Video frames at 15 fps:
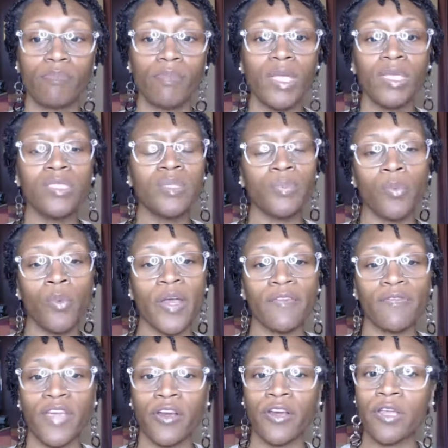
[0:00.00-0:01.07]
It's
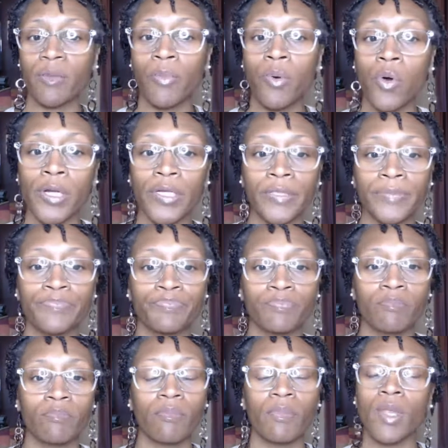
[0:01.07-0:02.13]
very important.
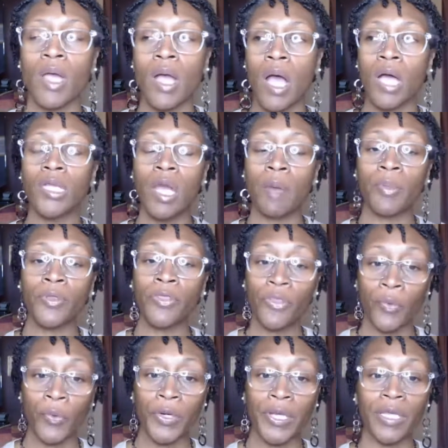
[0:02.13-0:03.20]
Number
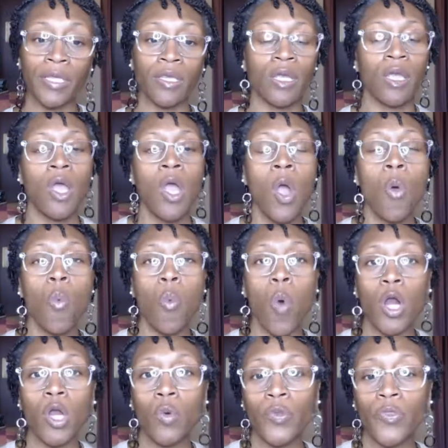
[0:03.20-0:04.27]
three,
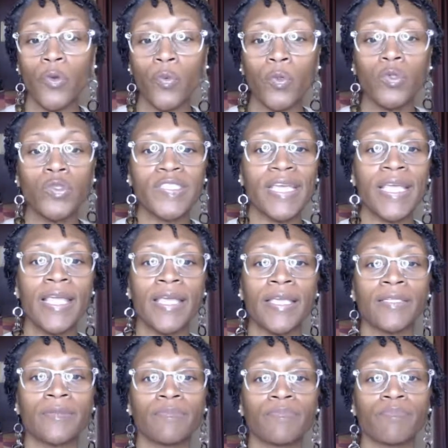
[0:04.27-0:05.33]
work with a
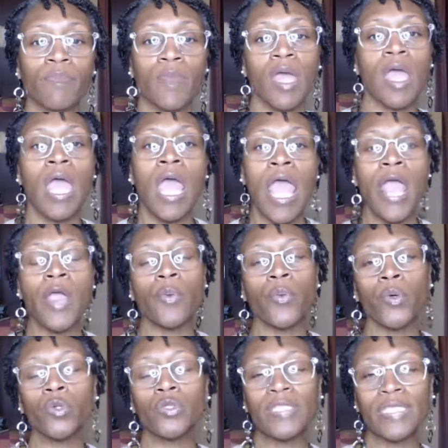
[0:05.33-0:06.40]
routine. A
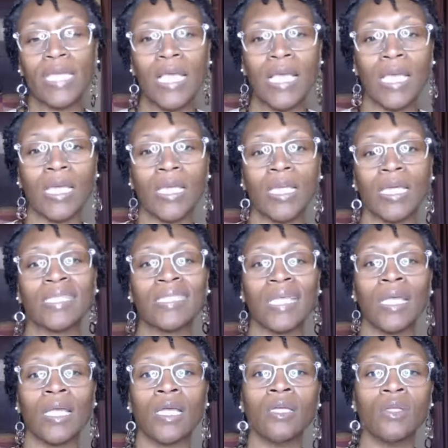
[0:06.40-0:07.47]
routine is a
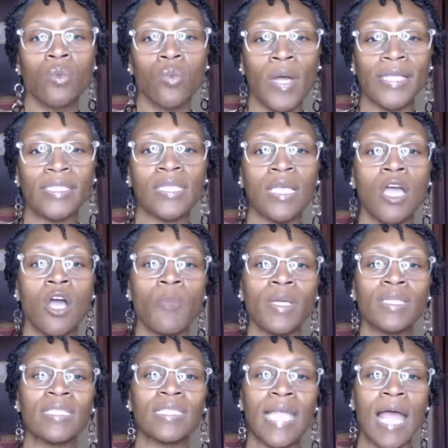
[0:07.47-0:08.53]
good way to help
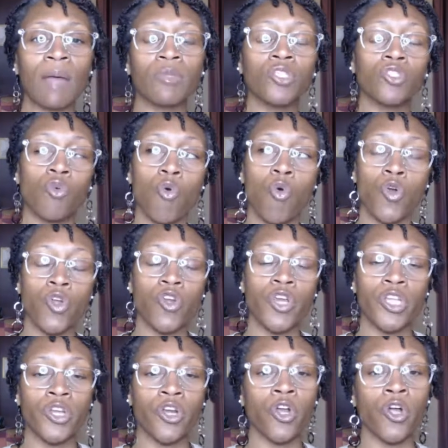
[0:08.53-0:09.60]
establish order
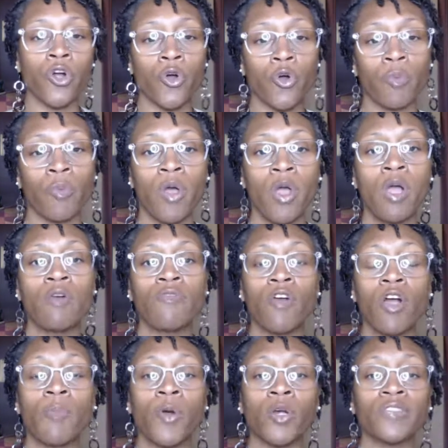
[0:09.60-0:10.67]
in your home for
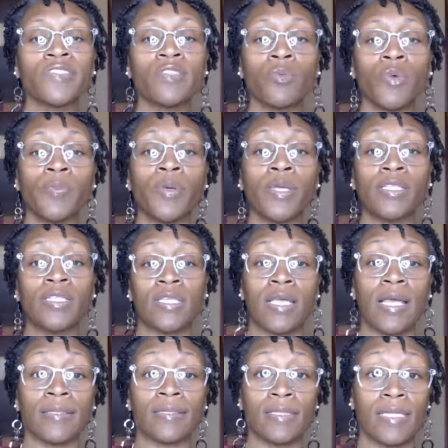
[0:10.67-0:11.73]
a person with
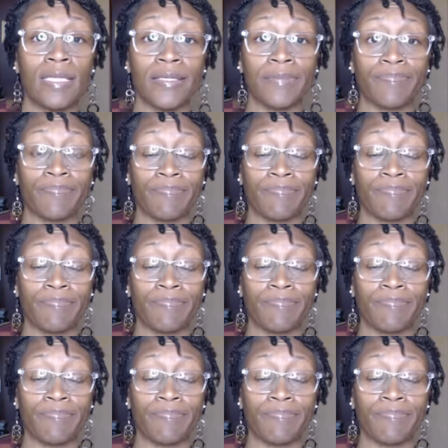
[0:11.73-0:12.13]
PTSD.